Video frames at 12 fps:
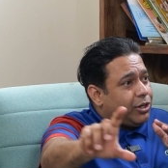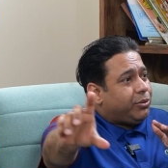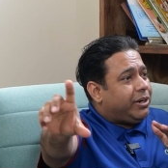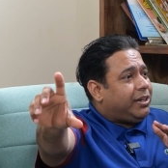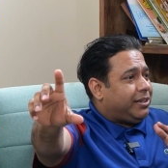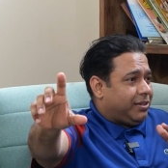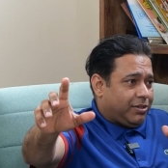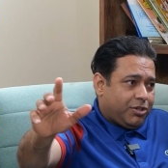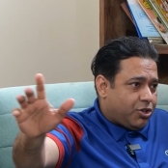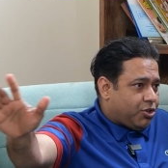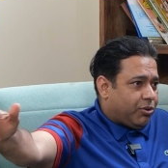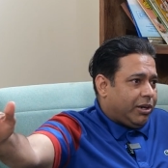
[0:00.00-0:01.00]
it,
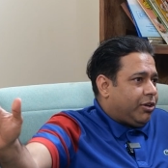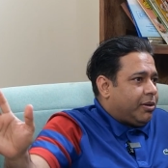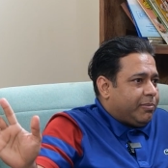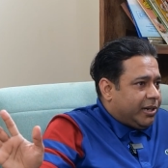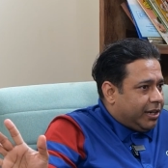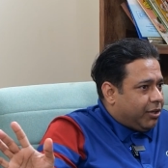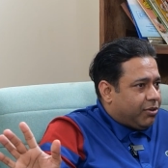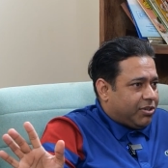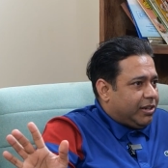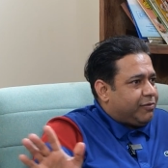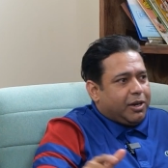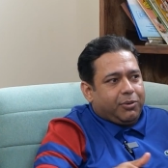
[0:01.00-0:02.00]
surely you're burning
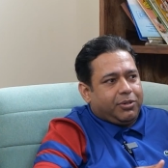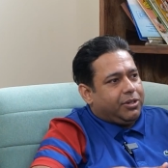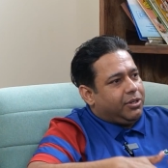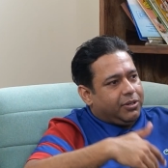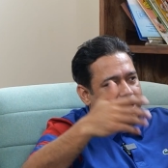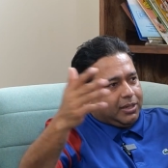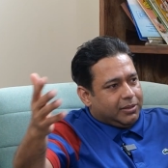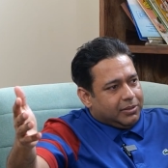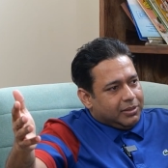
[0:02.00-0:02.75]
yourself out, or you're gonna...